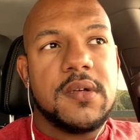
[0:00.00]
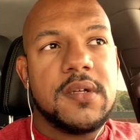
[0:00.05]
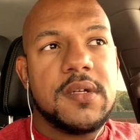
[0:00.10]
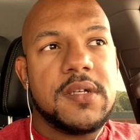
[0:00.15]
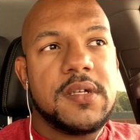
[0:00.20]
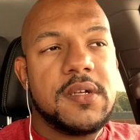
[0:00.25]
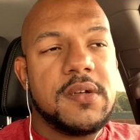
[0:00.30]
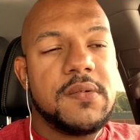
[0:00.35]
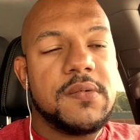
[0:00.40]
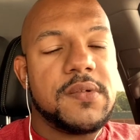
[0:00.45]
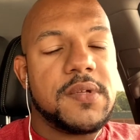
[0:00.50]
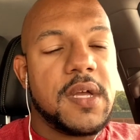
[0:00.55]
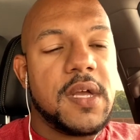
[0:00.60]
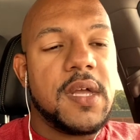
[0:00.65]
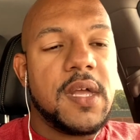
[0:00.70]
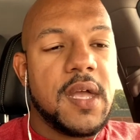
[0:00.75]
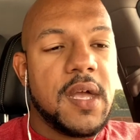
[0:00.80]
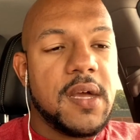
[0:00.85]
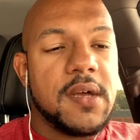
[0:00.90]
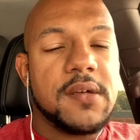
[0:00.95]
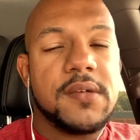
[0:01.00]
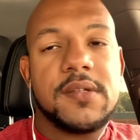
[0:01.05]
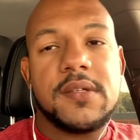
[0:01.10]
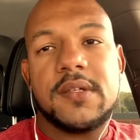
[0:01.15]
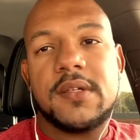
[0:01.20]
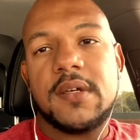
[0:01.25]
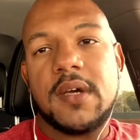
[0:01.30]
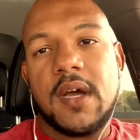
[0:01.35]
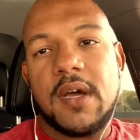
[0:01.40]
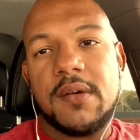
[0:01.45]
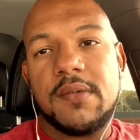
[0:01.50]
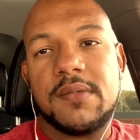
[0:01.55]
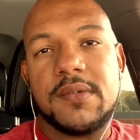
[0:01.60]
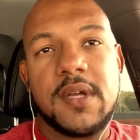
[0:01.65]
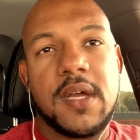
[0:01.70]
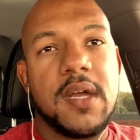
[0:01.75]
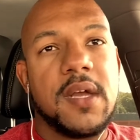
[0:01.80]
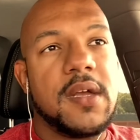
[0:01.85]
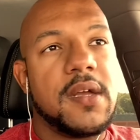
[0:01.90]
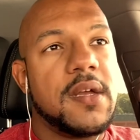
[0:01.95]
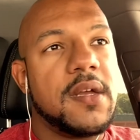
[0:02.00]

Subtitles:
She was like, yes. I was like,